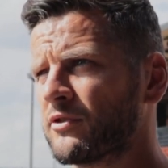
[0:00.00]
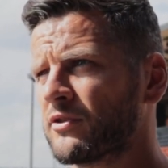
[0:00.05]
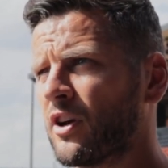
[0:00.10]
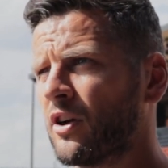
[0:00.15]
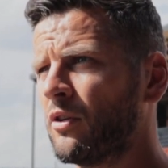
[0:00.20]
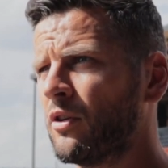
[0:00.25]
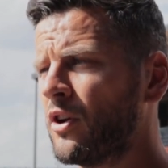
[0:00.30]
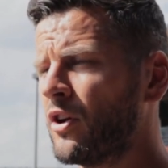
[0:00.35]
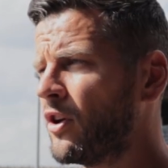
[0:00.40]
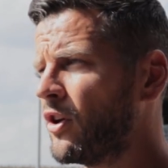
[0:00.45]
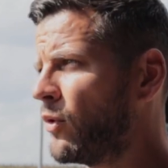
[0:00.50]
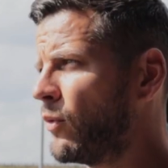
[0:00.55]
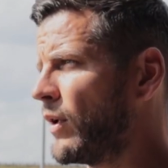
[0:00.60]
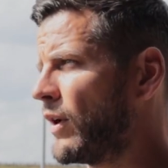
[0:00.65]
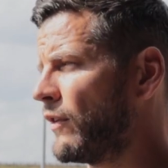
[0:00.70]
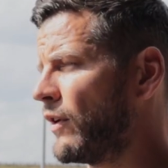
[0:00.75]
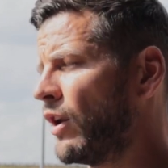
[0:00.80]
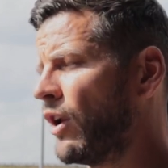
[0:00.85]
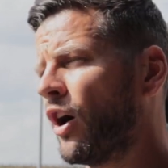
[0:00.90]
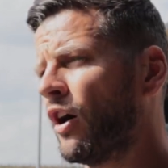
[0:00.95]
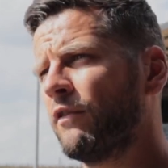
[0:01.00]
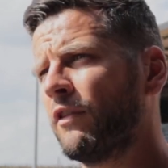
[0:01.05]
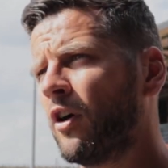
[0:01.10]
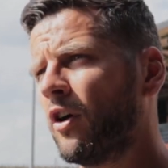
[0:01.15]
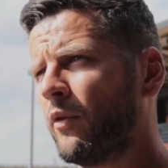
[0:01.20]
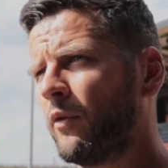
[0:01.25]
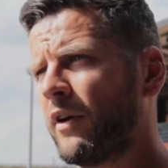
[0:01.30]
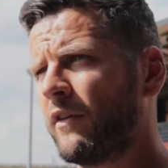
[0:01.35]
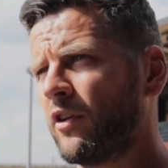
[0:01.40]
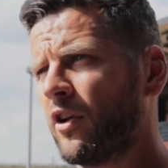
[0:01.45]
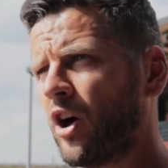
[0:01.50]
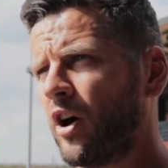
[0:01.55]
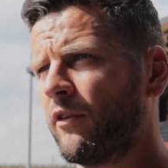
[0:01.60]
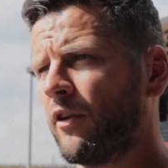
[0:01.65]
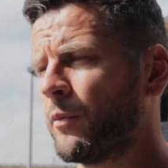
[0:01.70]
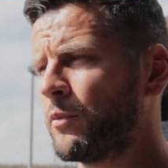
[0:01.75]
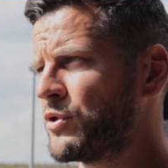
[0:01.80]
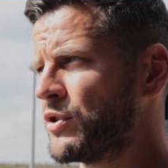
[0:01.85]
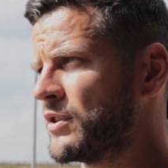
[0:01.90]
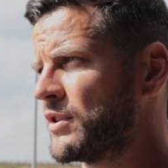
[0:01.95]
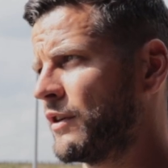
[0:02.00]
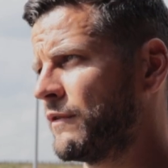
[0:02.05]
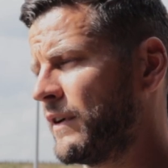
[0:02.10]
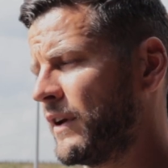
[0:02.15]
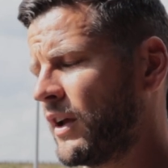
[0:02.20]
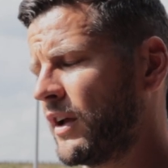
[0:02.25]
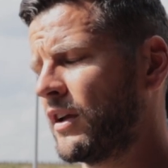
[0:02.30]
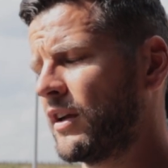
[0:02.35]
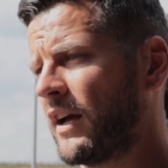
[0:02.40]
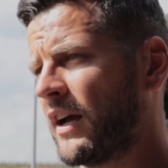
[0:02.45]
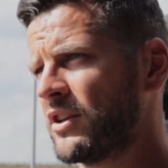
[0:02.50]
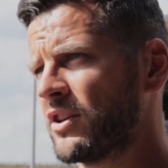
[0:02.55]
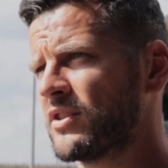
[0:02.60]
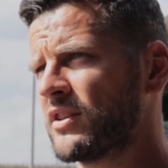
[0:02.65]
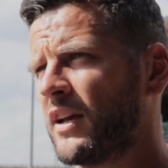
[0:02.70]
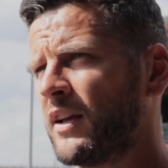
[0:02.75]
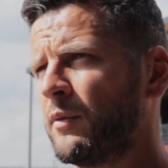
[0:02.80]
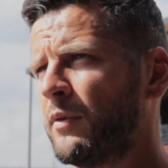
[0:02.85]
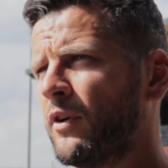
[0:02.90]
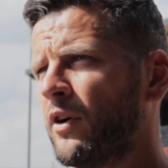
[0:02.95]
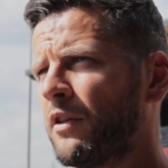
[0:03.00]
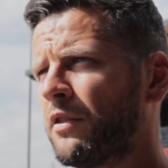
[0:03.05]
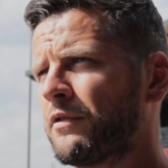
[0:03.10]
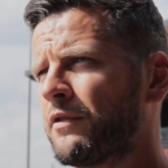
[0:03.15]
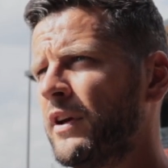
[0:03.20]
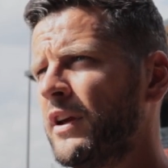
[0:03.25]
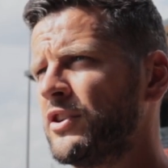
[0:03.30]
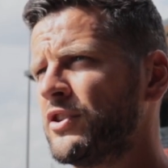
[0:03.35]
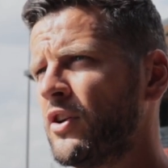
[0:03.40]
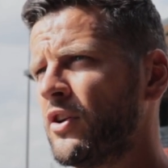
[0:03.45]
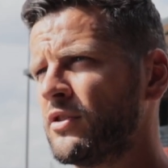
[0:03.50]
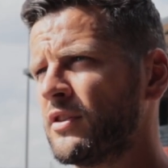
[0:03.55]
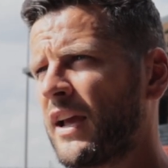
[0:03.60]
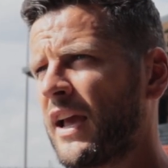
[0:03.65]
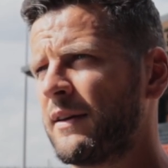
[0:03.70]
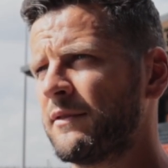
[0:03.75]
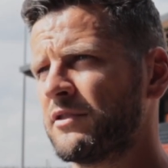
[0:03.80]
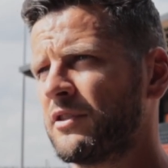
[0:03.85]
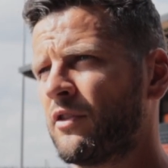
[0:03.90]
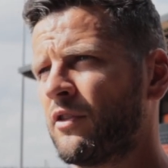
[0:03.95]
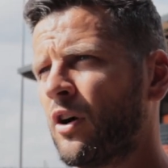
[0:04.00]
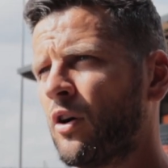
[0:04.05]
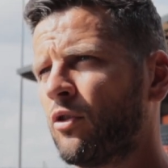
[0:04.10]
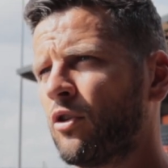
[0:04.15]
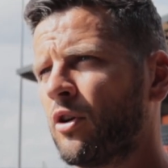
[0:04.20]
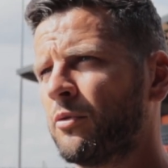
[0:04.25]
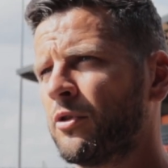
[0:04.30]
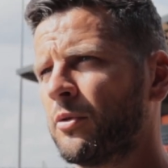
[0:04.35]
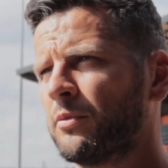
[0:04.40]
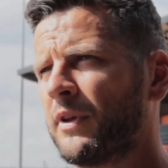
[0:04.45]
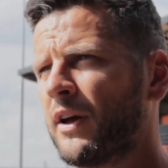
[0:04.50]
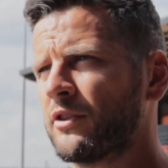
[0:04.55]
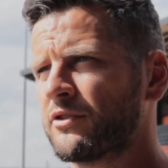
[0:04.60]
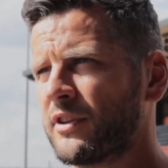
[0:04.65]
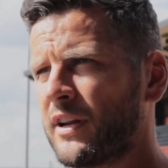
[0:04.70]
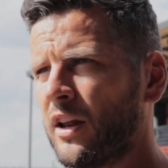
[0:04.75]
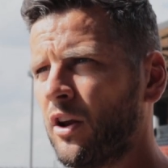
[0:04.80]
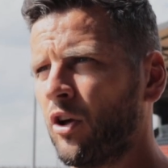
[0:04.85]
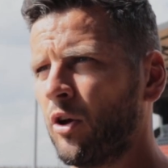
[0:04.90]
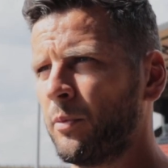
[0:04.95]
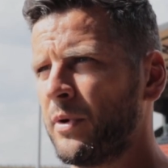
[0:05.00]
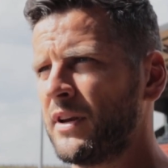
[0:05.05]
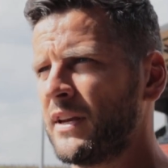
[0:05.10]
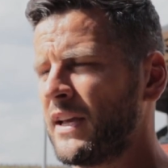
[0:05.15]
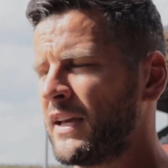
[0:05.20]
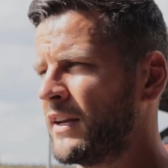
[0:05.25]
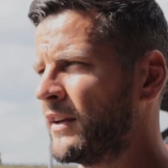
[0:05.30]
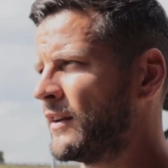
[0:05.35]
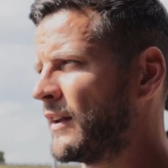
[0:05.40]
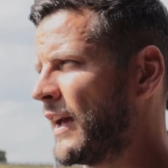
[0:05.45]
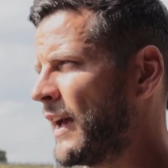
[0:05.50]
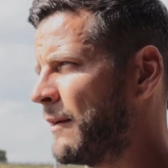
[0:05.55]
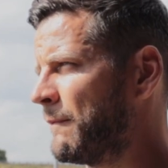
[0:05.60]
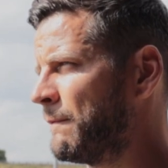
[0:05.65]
So we have a lot of options. I think, as you said, we've got 3 Tuesday games in a row coming up now, so they'll all be needed.